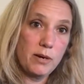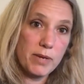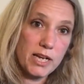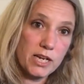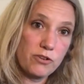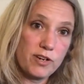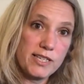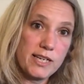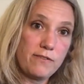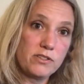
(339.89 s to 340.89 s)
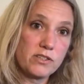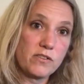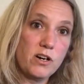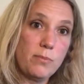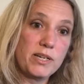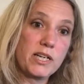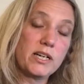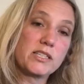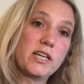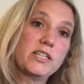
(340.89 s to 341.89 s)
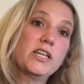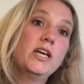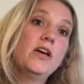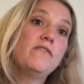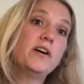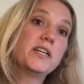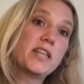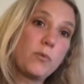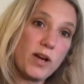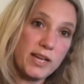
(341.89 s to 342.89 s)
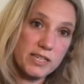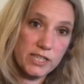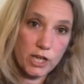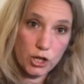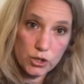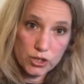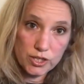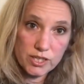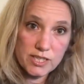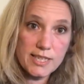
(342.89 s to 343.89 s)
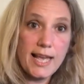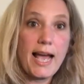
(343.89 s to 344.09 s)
increased levels of carbon dioxide finding their way into the oceans,